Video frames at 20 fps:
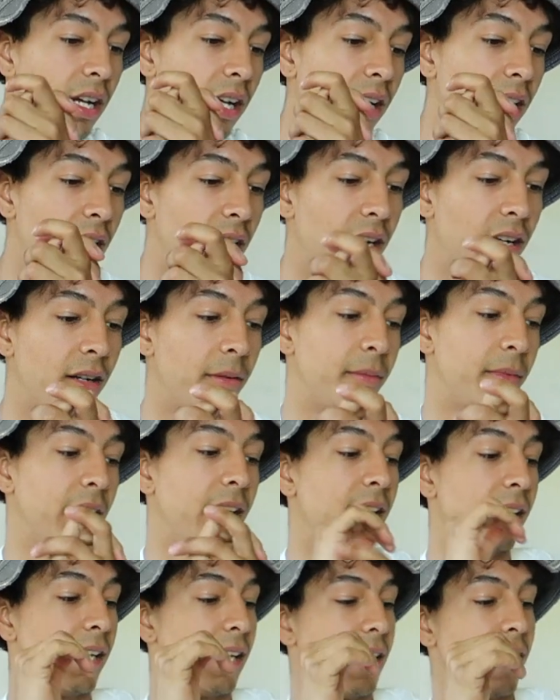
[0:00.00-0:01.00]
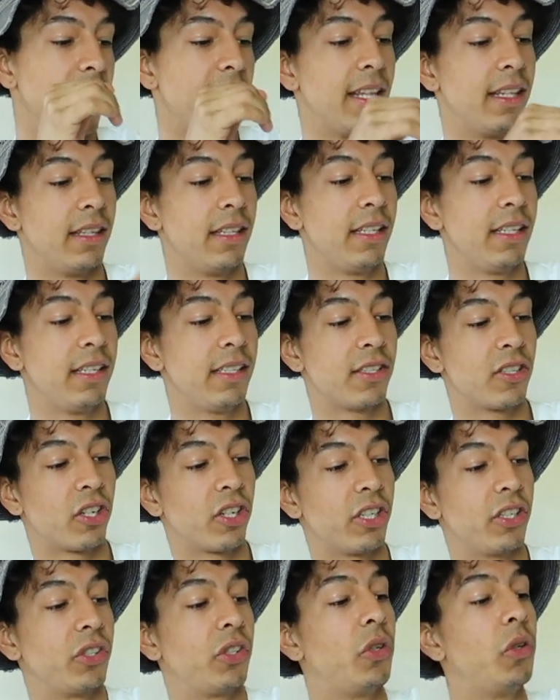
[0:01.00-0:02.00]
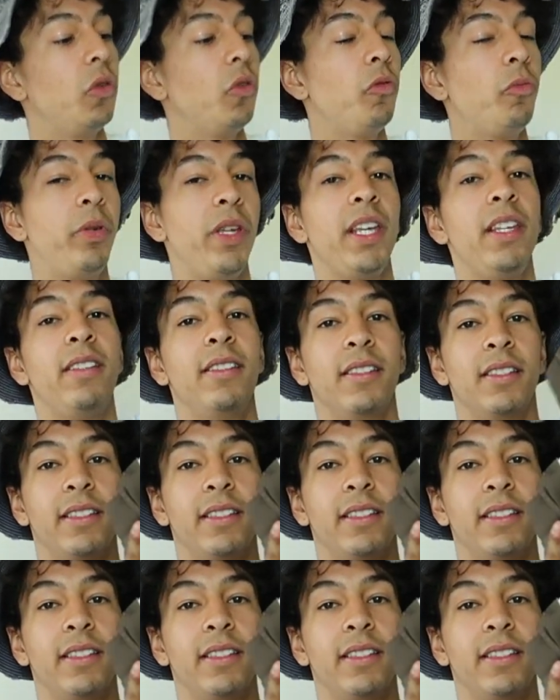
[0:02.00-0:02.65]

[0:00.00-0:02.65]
Um, and these are in two pieces.